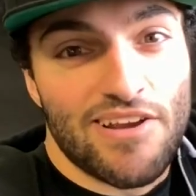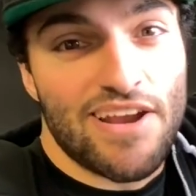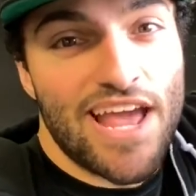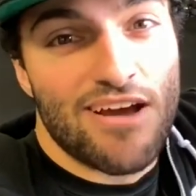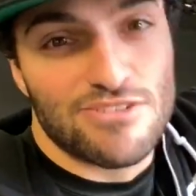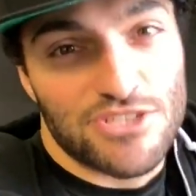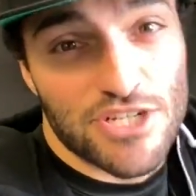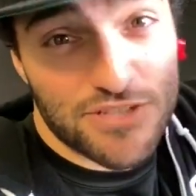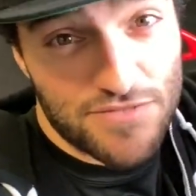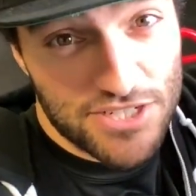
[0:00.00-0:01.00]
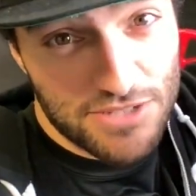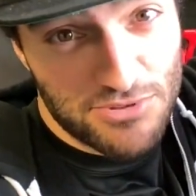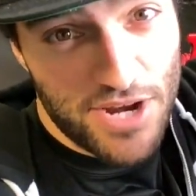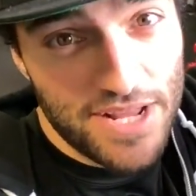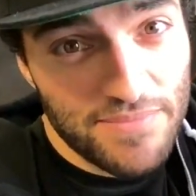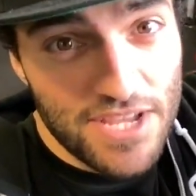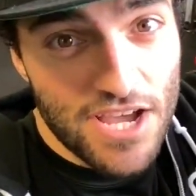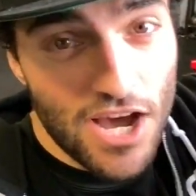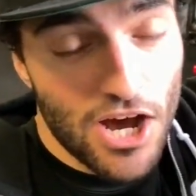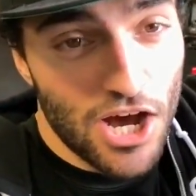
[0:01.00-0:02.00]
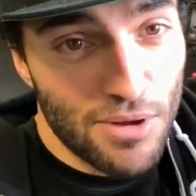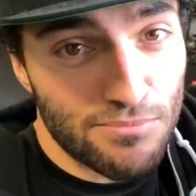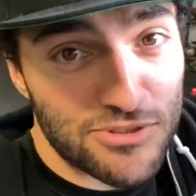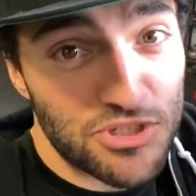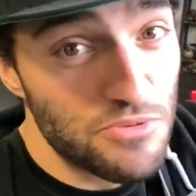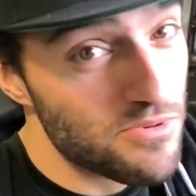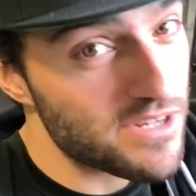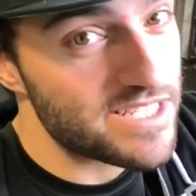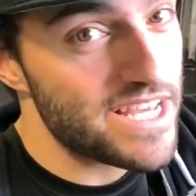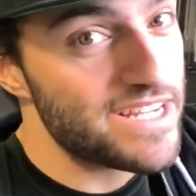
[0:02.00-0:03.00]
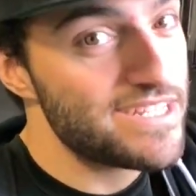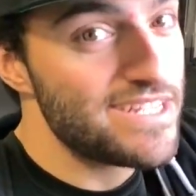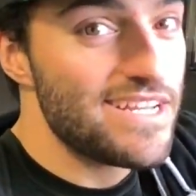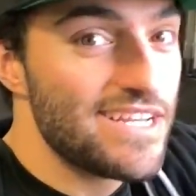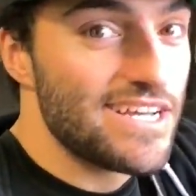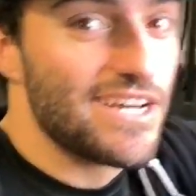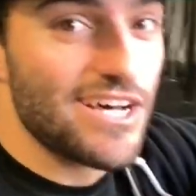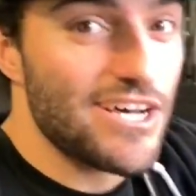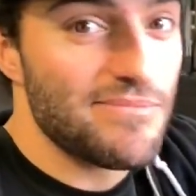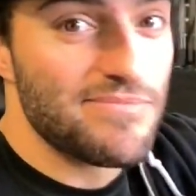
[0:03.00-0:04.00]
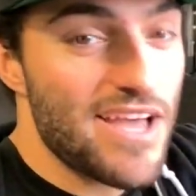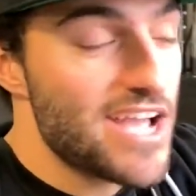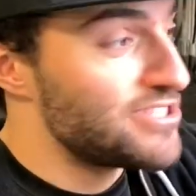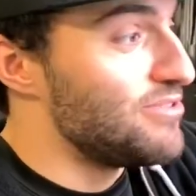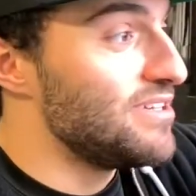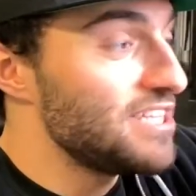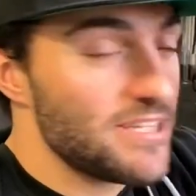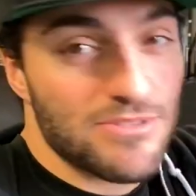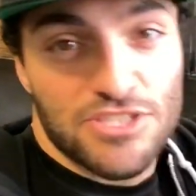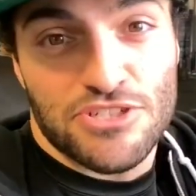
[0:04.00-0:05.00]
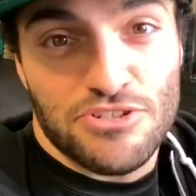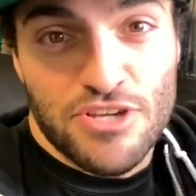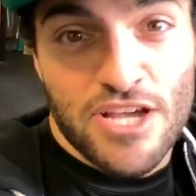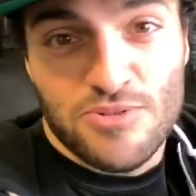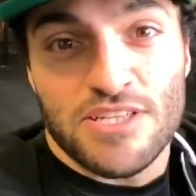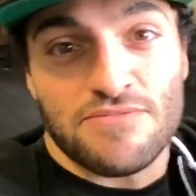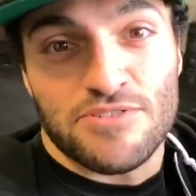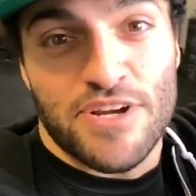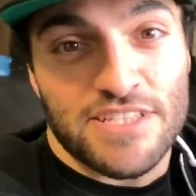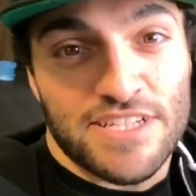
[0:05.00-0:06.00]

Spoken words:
right now. Just finished up training. Super excited. Actually, you know what? Let me just show you guys what I did for training